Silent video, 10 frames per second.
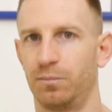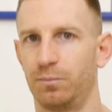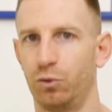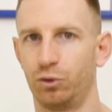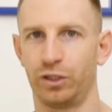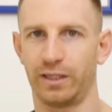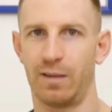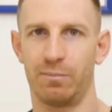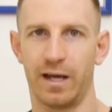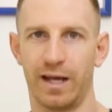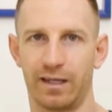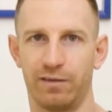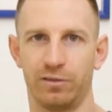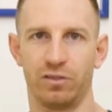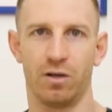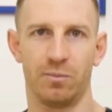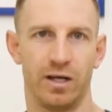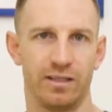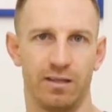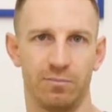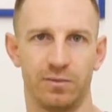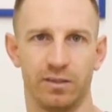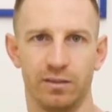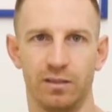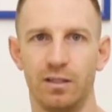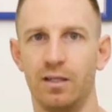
pushing that back every time I attempt it.